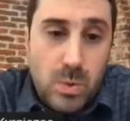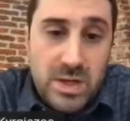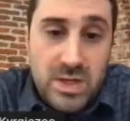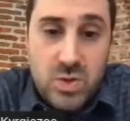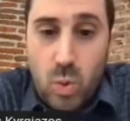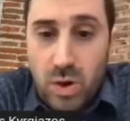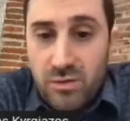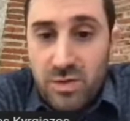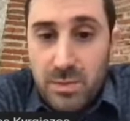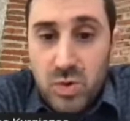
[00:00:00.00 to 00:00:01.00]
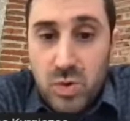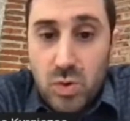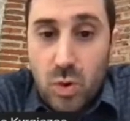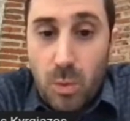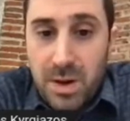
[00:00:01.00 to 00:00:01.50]
each one of them
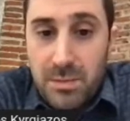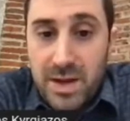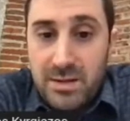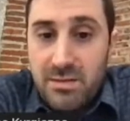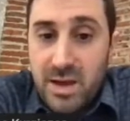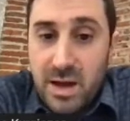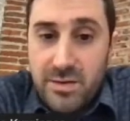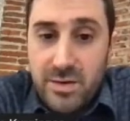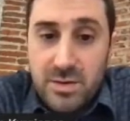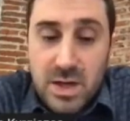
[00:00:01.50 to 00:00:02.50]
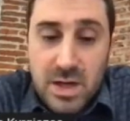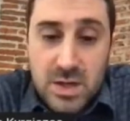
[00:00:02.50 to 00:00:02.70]
to complement the other.